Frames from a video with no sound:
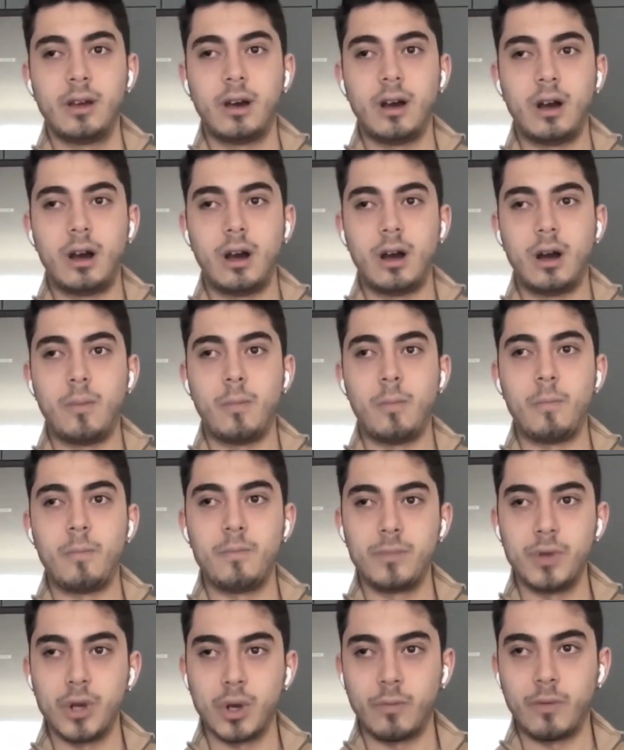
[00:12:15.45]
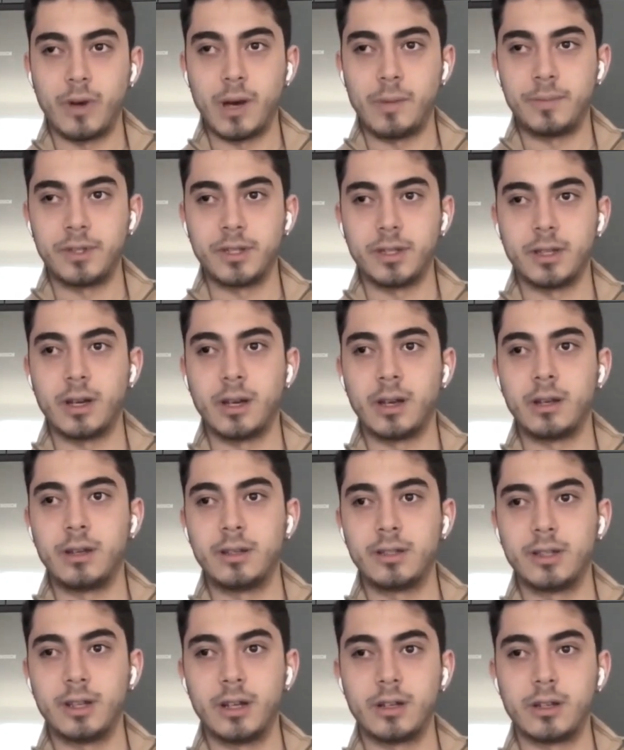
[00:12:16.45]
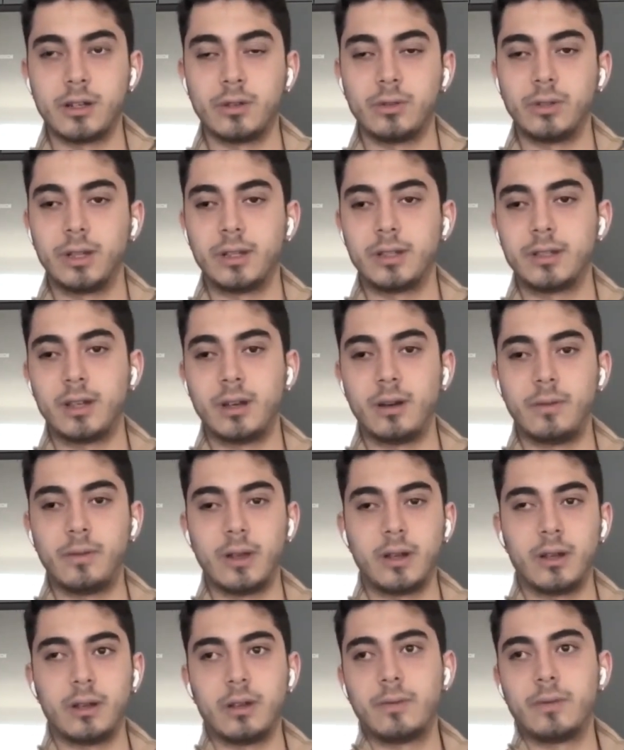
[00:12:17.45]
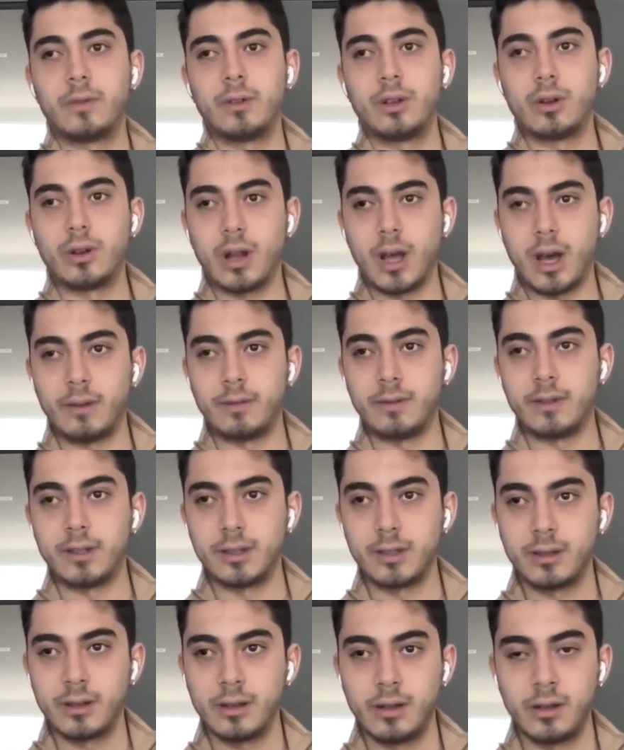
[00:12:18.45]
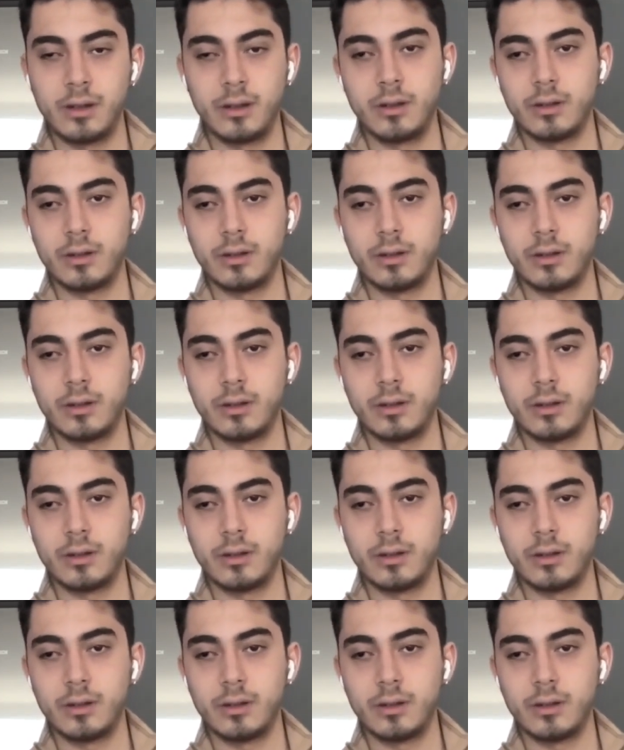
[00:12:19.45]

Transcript: your website, etc., all that stuff. And if you don't have this,